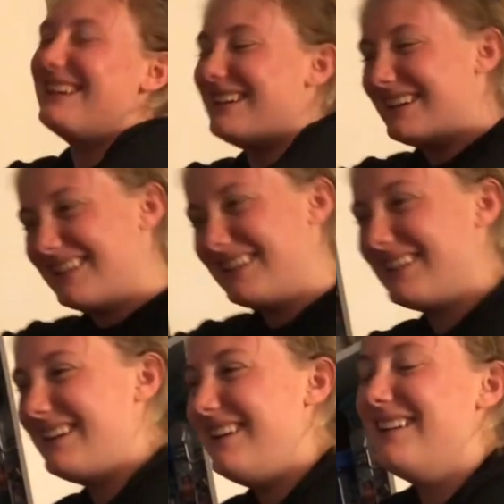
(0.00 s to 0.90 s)
Get
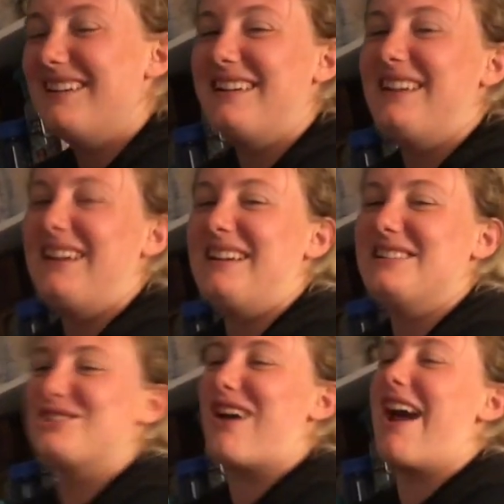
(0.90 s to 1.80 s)
off of
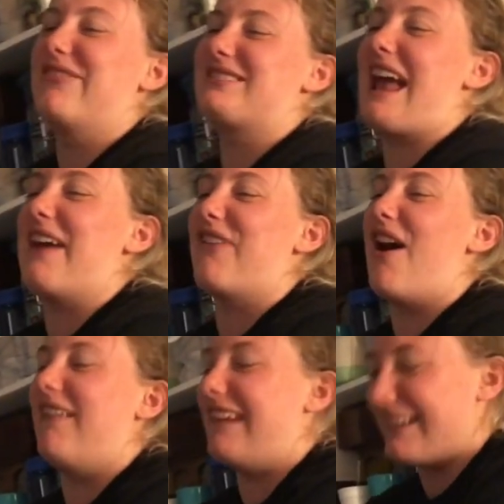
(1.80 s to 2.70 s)
me. Drive safe,
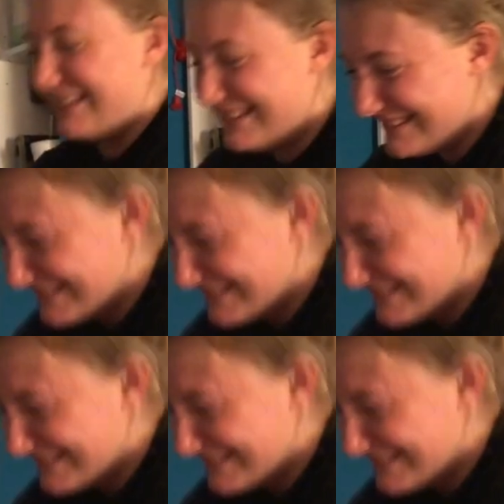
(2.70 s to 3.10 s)
Hollie.